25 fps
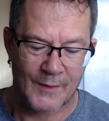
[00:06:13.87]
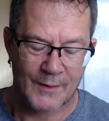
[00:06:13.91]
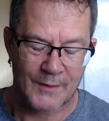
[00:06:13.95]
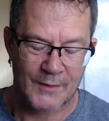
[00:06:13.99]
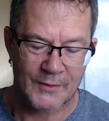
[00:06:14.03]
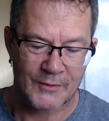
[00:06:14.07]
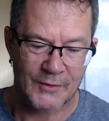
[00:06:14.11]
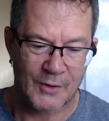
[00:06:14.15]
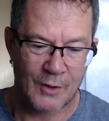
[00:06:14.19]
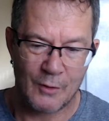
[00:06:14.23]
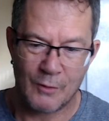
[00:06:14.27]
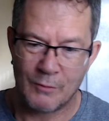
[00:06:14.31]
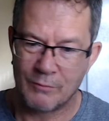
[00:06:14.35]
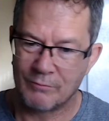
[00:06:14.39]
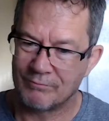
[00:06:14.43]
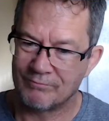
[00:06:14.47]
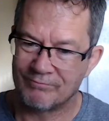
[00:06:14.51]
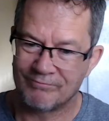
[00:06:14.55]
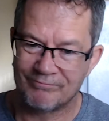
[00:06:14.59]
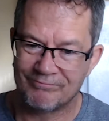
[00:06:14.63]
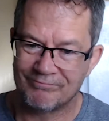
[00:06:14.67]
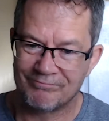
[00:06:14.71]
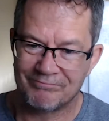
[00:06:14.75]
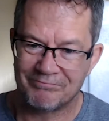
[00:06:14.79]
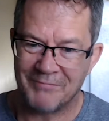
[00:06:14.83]
So
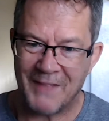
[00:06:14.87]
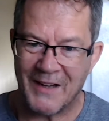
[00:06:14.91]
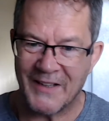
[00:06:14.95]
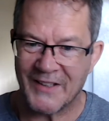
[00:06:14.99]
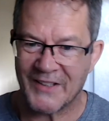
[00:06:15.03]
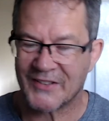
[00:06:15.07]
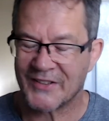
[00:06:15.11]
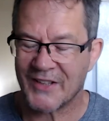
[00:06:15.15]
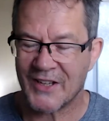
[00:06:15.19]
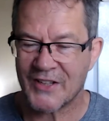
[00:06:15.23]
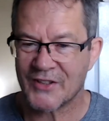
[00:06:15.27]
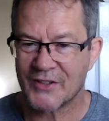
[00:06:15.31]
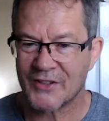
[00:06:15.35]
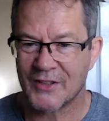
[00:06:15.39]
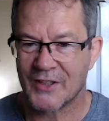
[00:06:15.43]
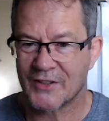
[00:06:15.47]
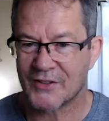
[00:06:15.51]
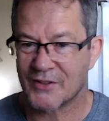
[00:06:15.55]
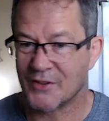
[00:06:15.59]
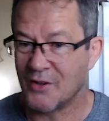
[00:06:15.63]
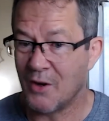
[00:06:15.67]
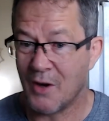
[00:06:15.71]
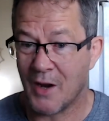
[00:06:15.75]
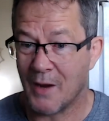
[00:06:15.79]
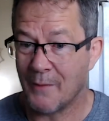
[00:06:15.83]
my decision is
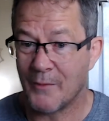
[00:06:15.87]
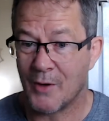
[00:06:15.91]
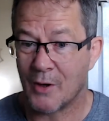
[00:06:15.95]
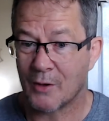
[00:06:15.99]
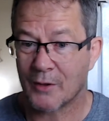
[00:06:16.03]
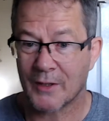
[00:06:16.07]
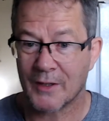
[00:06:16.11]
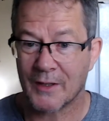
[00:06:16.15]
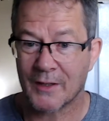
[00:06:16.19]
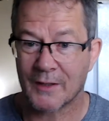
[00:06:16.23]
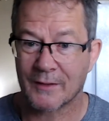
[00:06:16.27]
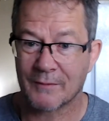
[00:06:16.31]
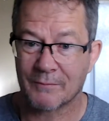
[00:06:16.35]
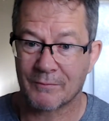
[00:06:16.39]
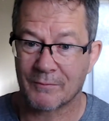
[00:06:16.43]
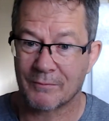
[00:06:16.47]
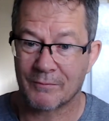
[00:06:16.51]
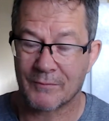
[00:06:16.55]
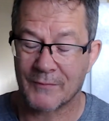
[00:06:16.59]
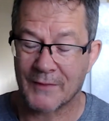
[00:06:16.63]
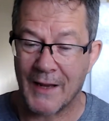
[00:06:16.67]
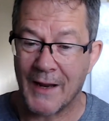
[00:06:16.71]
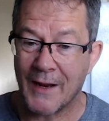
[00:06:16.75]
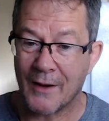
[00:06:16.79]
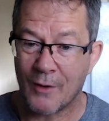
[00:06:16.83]
no, I'm not going to
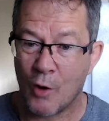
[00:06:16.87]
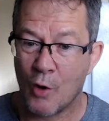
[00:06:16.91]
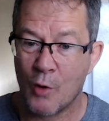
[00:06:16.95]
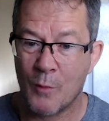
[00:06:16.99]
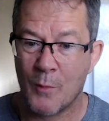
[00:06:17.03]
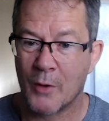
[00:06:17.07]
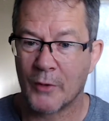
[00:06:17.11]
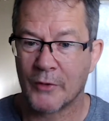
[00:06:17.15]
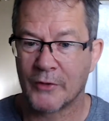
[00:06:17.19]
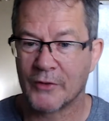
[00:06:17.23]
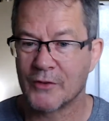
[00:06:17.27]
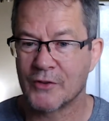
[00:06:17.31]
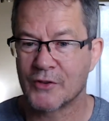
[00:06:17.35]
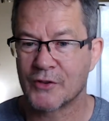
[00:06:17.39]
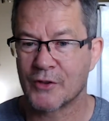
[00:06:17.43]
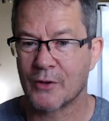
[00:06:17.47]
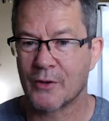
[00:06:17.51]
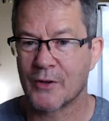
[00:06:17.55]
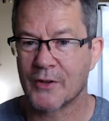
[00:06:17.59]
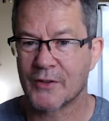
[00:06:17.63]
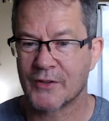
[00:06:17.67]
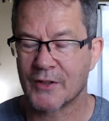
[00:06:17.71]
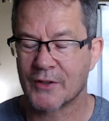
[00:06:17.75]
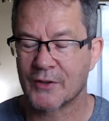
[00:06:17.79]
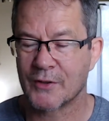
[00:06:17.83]
get homeowners
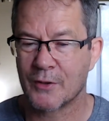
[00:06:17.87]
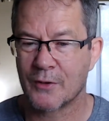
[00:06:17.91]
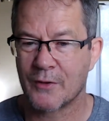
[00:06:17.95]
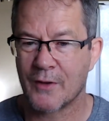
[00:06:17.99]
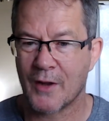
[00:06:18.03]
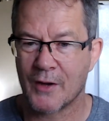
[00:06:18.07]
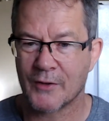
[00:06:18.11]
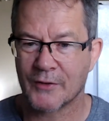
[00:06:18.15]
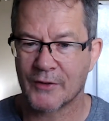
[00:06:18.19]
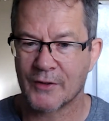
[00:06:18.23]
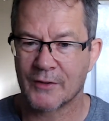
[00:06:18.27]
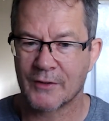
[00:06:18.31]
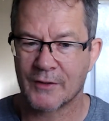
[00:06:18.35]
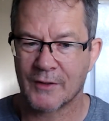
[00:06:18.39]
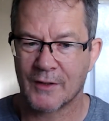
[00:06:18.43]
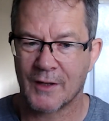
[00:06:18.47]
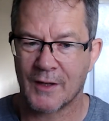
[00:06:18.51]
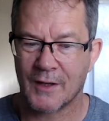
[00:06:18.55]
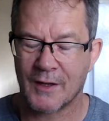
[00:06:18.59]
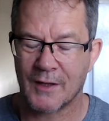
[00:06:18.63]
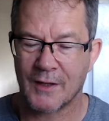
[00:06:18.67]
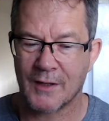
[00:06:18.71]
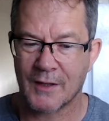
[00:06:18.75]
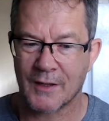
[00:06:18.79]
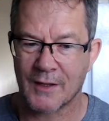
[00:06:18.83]
insurance at $2,000
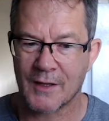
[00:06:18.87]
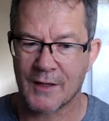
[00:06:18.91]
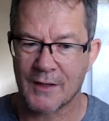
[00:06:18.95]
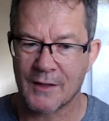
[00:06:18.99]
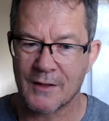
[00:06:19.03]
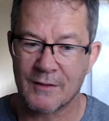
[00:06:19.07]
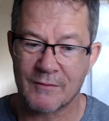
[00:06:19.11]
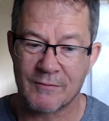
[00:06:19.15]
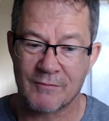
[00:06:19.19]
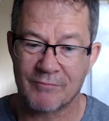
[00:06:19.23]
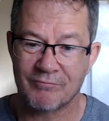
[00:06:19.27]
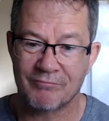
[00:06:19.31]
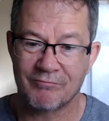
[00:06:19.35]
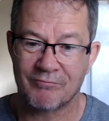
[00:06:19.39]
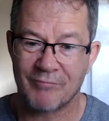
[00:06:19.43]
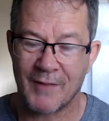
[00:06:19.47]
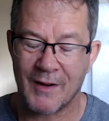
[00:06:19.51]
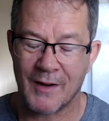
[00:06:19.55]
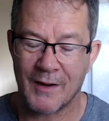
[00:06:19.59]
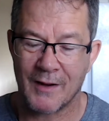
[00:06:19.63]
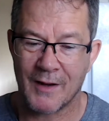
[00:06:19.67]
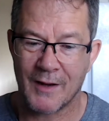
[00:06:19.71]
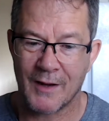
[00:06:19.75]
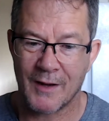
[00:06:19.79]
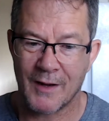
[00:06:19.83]
a year,
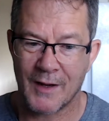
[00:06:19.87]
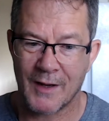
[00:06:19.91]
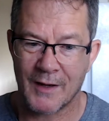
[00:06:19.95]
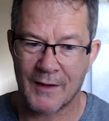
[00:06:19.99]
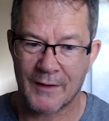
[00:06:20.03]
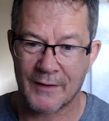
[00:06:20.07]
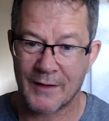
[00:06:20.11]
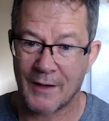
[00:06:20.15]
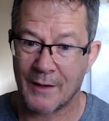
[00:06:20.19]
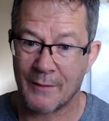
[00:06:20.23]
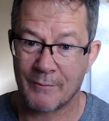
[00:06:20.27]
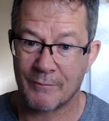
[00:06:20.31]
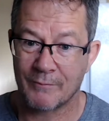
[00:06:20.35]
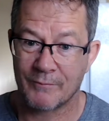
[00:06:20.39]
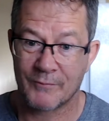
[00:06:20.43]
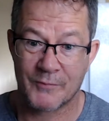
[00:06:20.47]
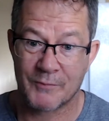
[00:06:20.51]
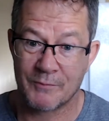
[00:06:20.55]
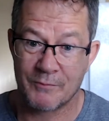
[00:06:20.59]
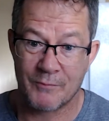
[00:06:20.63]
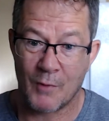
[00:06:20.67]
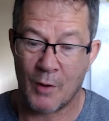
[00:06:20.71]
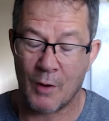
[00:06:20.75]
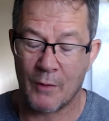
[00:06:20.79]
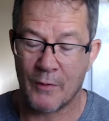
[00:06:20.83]
and I'm
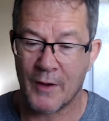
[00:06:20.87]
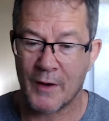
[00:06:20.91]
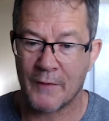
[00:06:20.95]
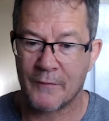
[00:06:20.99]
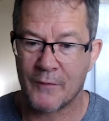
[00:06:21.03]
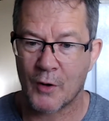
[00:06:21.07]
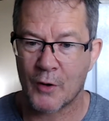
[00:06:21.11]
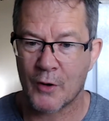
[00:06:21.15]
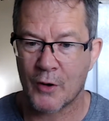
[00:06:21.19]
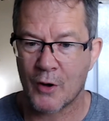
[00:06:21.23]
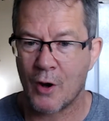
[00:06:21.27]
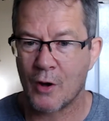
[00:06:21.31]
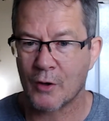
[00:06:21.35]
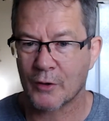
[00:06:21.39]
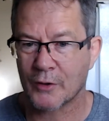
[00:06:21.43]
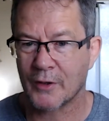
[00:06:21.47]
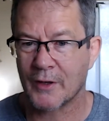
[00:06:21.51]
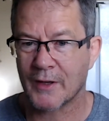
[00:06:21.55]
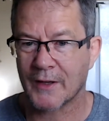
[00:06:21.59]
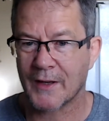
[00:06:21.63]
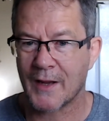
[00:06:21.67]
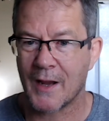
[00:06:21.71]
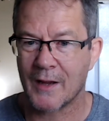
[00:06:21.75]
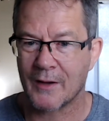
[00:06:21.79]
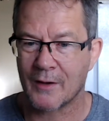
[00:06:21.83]
therefore not going to
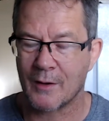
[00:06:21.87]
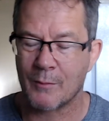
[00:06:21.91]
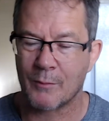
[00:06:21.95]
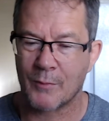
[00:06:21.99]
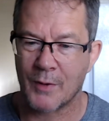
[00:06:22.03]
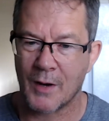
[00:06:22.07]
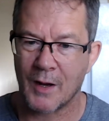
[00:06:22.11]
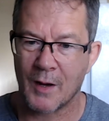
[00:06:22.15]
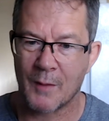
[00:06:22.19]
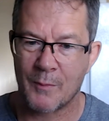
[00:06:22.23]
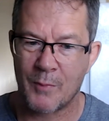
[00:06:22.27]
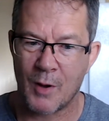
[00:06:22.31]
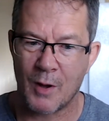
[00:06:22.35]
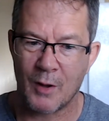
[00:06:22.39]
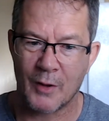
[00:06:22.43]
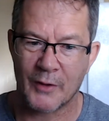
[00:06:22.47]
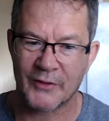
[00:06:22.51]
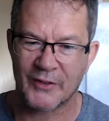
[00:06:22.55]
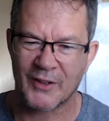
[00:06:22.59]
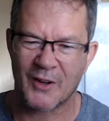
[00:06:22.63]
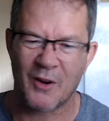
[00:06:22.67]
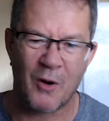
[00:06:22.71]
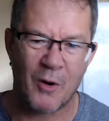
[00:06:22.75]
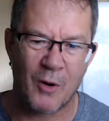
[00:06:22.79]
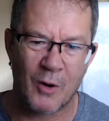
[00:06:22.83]
get an umbrella
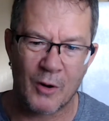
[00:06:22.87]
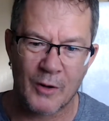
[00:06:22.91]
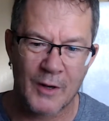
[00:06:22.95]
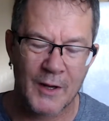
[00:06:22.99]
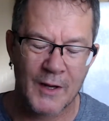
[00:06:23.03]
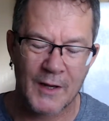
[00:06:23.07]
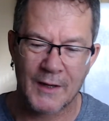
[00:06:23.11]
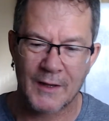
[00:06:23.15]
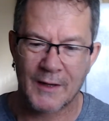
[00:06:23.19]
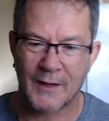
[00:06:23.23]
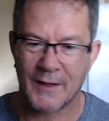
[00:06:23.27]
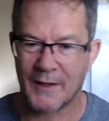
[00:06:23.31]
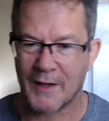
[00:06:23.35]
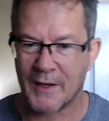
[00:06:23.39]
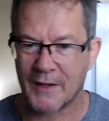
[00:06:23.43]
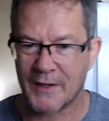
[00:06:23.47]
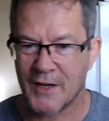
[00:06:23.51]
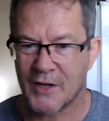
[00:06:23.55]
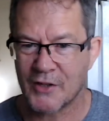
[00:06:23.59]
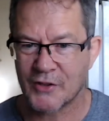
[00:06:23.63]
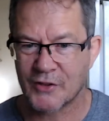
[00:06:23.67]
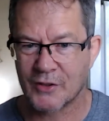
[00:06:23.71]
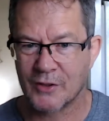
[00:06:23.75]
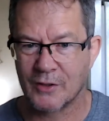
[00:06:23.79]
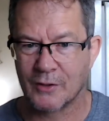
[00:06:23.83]
policy or an
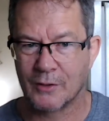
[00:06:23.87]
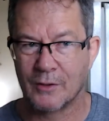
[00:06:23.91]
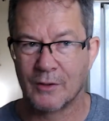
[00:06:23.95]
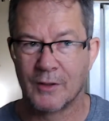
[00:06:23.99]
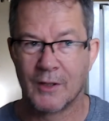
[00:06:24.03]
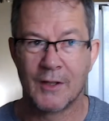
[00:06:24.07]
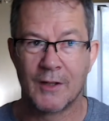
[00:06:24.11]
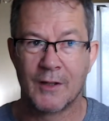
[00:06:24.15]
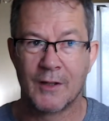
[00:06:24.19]
additional